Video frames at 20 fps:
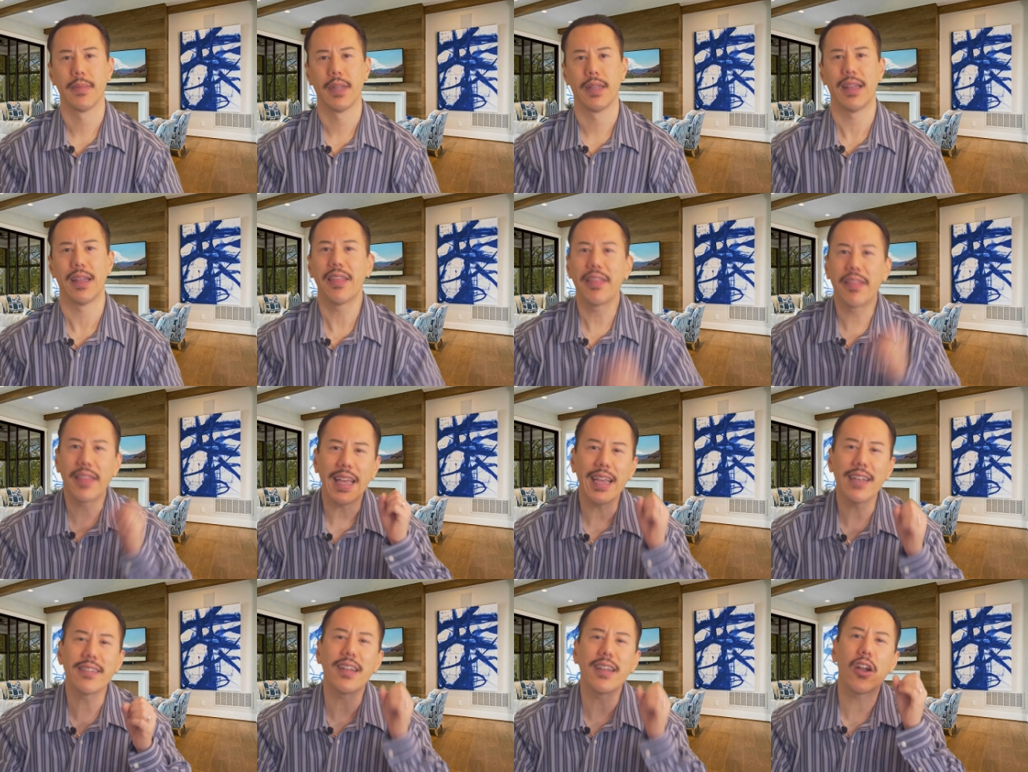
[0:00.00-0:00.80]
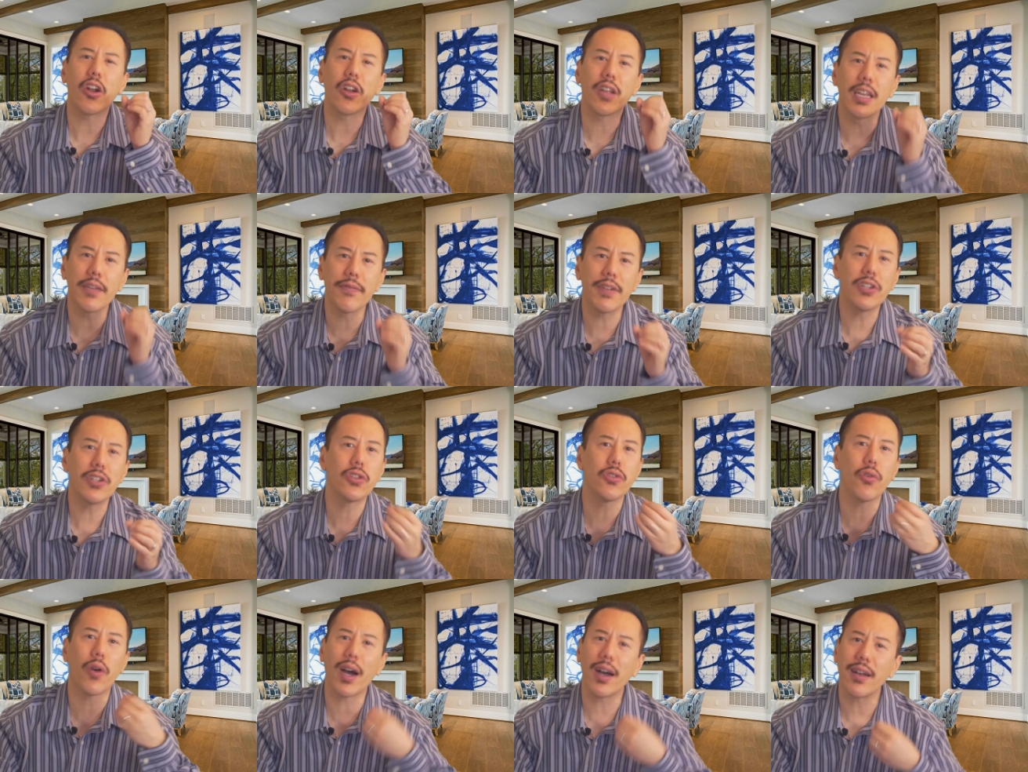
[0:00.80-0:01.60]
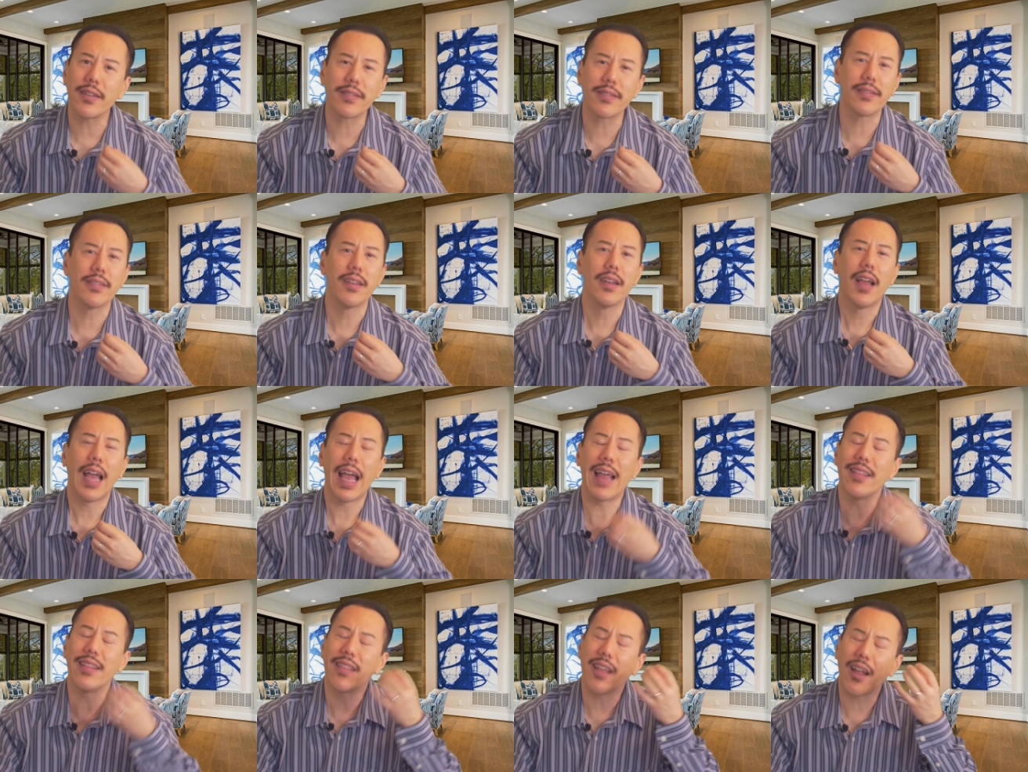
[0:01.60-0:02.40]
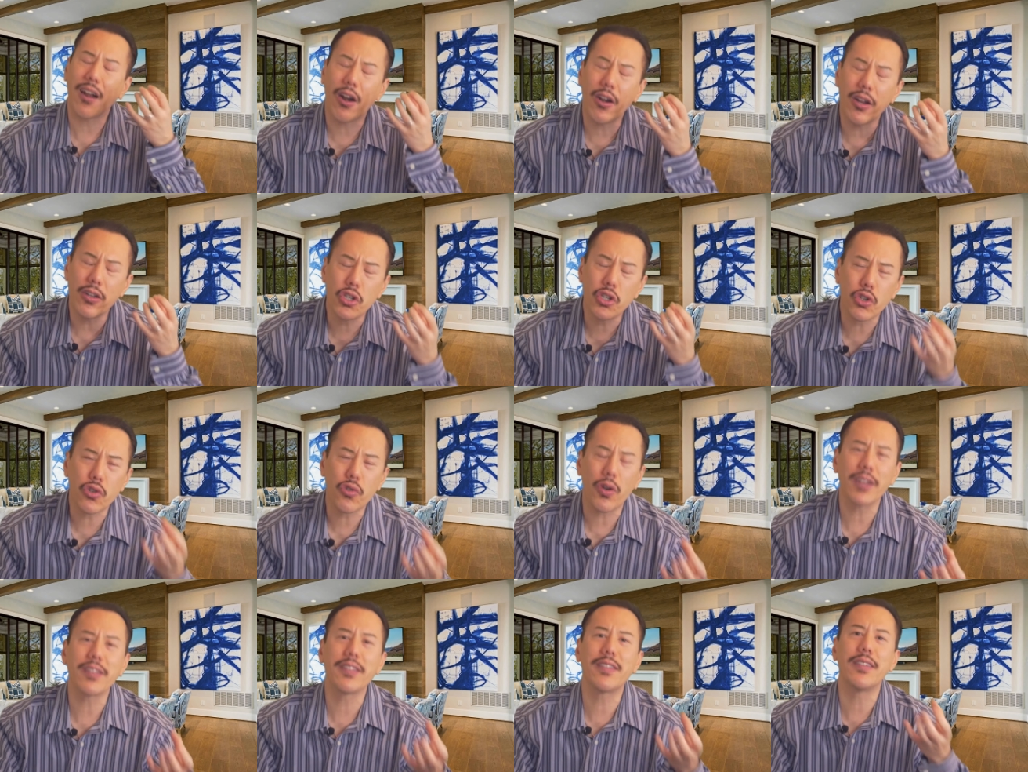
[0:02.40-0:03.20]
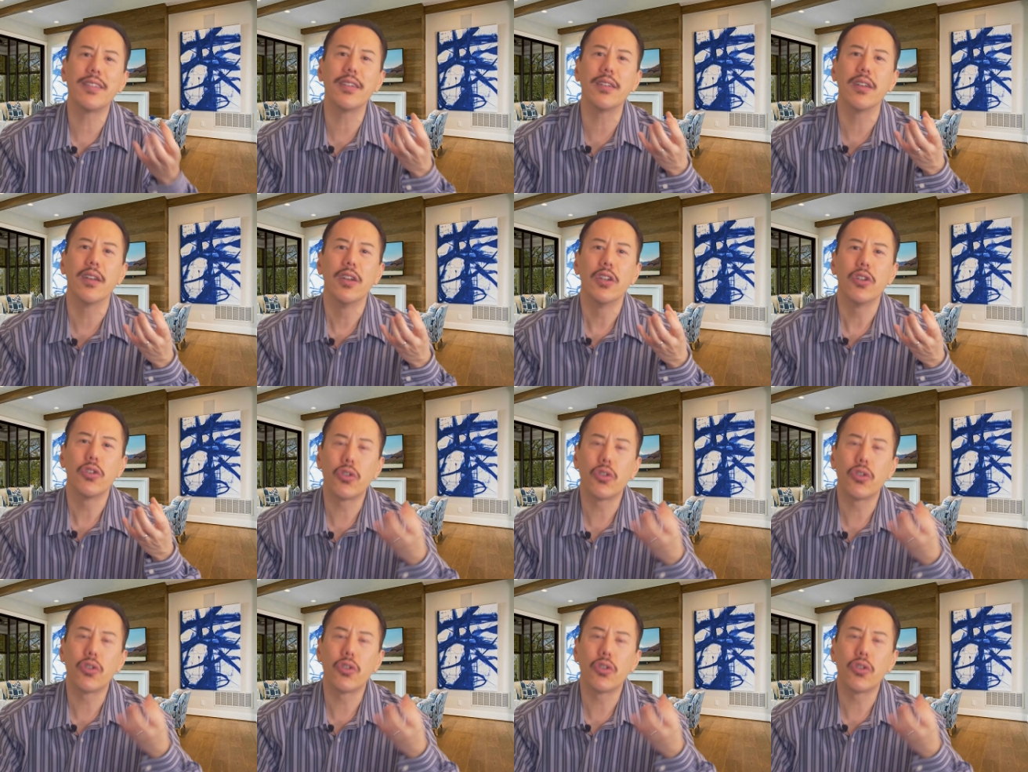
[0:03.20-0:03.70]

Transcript: The things that are given to us and that are entrusted